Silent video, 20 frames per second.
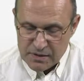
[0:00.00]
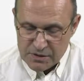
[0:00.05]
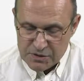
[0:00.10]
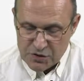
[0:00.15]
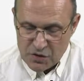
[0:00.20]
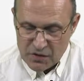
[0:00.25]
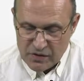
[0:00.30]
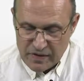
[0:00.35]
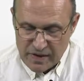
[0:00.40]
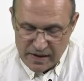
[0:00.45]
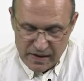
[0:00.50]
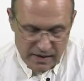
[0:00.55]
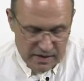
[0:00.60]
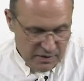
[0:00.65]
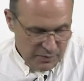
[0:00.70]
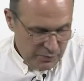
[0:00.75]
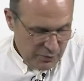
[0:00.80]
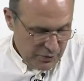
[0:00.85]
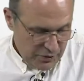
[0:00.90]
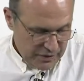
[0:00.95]
So the
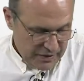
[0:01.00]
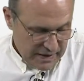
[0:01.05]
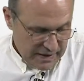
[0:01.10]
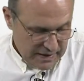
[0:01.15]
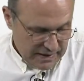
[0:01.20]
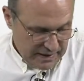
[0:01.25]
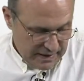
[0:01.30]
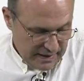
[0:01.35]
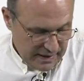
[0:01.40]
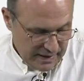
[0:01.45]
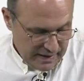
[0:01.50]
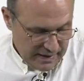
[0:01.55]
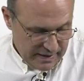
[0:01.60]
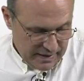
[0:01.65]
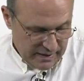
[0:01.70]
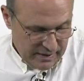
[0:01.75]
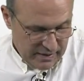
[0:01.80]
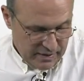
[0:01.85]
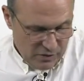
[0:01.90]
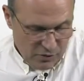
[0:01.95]
inner product here
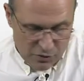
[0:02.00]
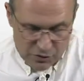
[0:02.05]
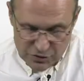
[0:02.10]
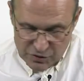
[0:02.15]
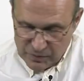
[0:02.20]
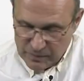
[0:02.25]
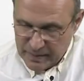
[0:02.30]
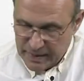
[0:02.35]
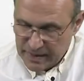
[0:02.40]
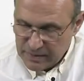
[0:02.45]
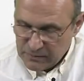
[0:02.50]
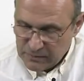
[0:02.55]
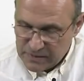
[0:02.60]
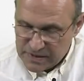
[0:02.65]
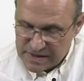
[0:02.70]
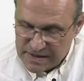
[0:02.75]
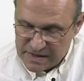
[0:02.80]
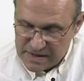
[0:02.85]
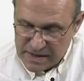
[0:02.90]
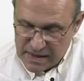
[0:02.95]
in the codomain,
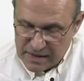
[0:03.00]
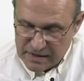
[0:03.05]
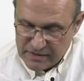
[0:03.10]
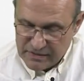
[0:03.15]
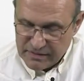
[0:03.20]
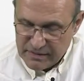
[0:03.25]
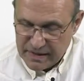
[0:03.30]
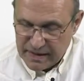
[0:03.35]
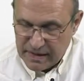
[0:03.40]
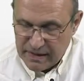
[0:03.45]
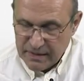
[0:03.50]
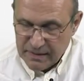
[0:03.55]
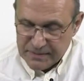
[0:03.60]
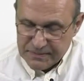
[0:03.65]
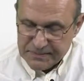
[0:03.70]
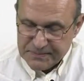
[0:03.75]
which is R3,